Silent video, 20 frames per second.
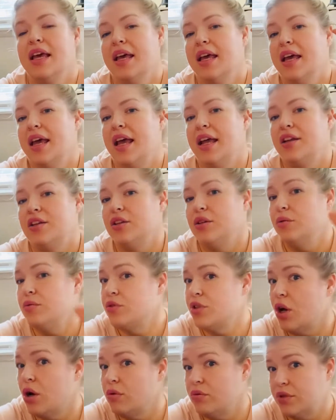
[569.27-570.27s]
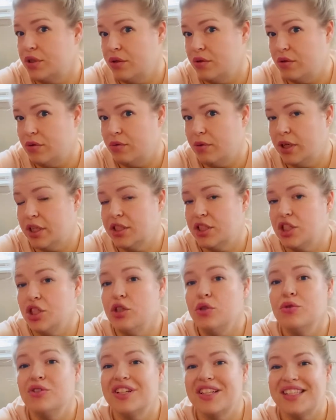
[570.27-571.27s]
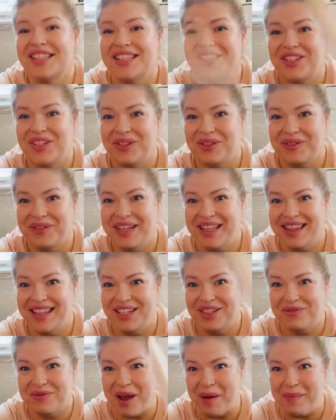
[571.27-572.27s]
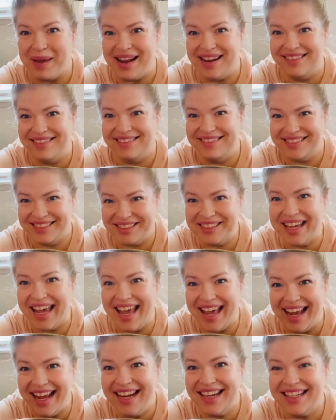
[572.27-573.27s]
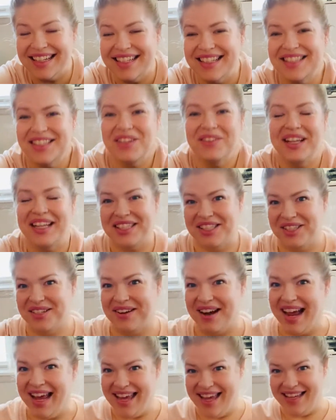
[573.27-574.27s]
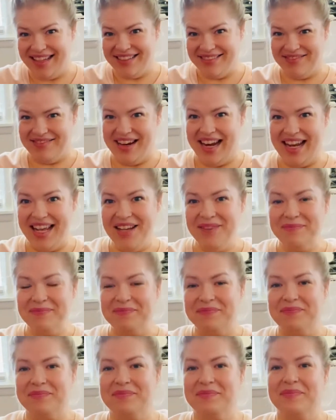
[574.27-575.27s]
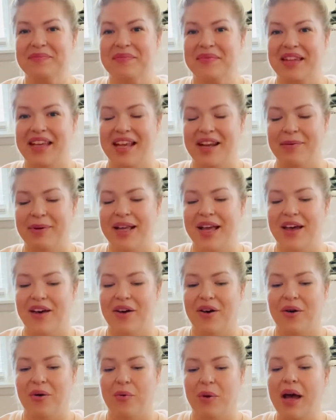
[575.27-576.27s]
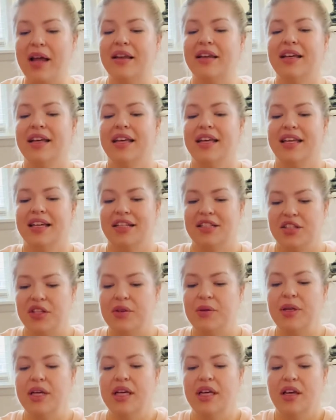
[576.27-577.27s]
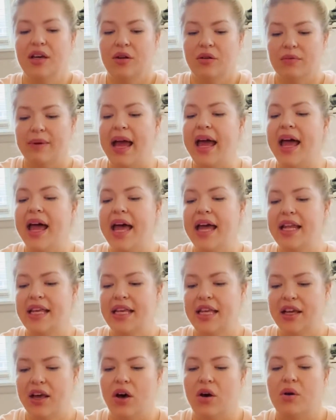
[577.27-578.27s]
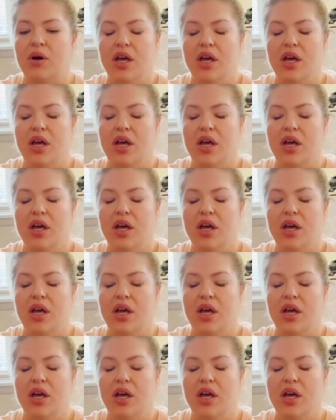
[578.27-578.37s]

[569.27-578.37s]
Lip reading: and you don't do the words. You just do the drumming, okay? So let's try it. Ready? Here we go. One, two, ready, go.